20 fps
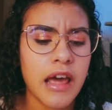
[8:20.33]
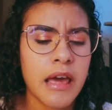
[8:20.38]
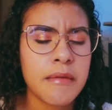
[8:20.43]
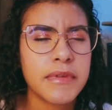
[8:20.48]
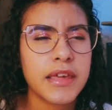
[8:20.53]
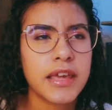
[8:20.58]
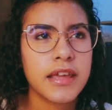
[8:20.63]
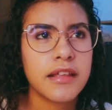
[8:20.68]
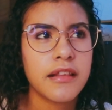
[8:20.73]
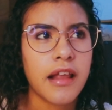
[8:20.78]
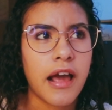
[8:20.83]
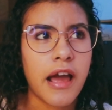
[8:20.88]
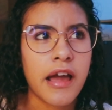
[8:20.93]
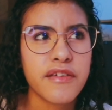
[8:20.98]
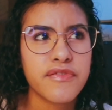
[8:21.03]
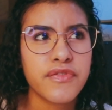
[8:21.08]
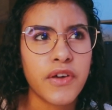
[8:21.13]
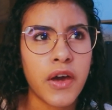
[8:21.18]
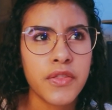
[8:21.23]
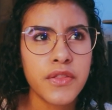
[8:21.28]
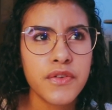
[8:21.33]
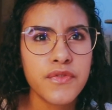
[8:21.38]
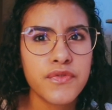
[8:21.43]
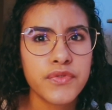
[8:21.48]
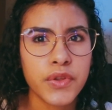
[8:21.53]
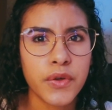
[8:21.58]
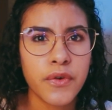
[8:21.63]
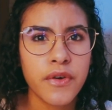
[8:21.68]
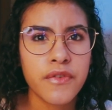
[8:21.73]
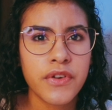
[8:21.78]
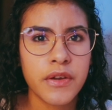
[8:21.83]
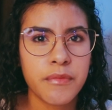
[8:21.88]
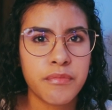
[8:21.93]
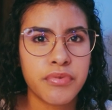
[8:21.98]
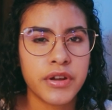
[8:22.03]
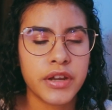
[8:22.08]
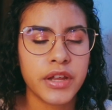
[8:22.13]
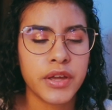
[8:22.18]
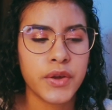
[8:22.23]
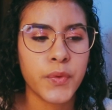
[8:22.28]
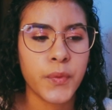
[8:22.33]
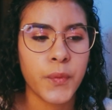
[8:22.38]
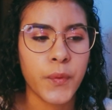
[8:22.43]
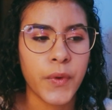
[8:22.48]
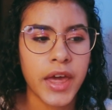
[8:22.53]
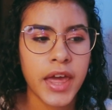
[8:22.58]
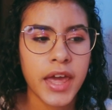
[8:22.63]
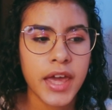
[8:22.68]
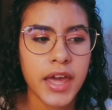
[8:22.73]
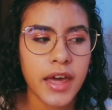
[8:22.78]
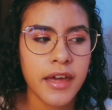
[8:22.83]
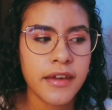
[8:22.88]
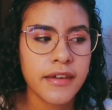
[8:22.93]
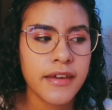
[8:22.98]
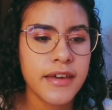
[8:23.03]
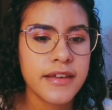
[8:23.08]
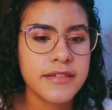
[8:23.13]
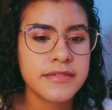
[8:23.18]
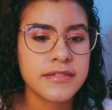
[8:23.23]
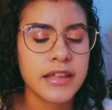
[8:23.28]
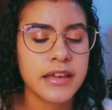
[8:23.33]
I mean, I found the flow of it pretty quick, I guess.